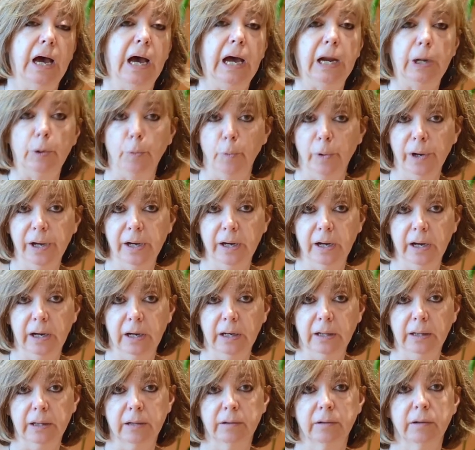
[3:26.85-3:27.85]
And we
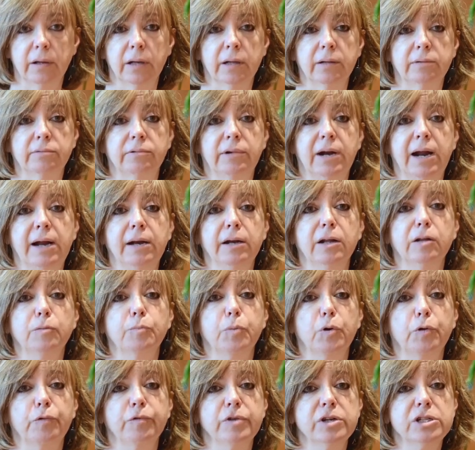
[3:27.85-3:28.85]
need trained
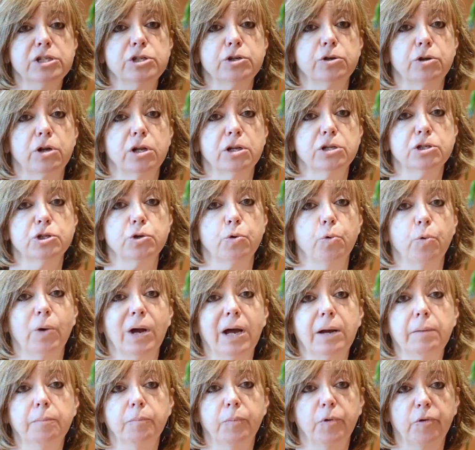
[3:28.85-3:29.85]
professionals who
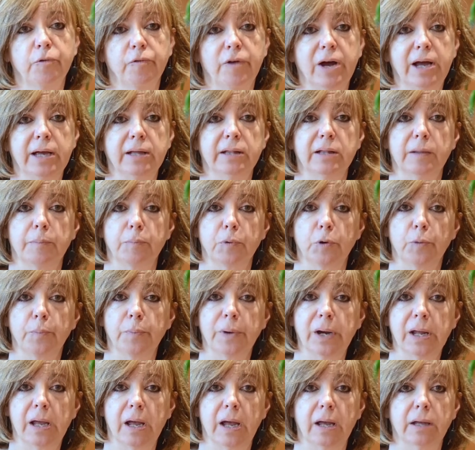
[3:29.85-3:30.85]
can provide
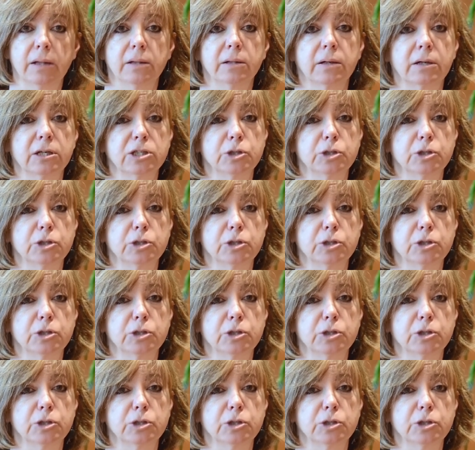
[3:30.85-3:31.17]
appropriate